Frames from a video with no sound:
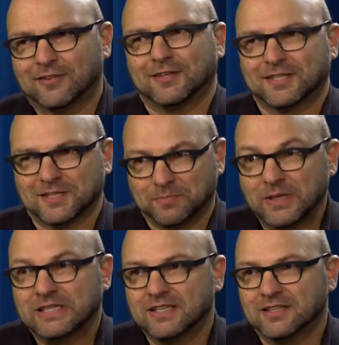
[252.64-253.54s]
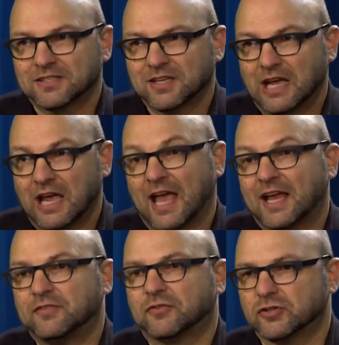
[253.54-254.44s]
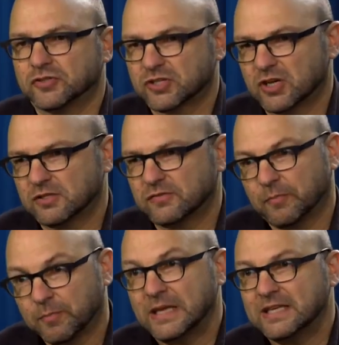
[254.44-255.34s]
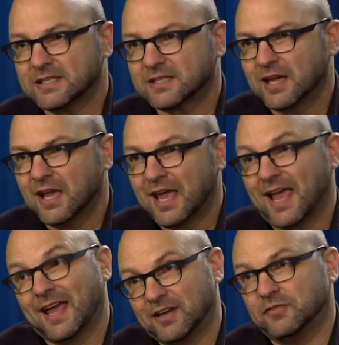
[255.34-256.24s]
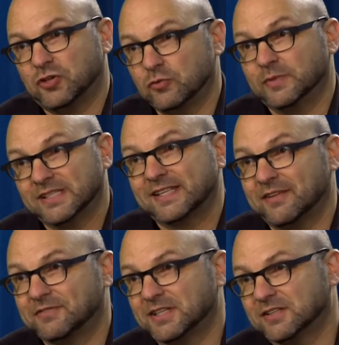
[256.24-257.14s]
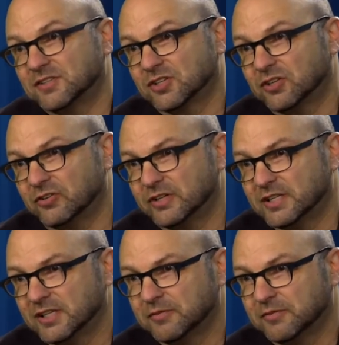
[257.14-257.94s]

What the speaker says: that this is business ahead of concerns for peace, ahead of human safety and security.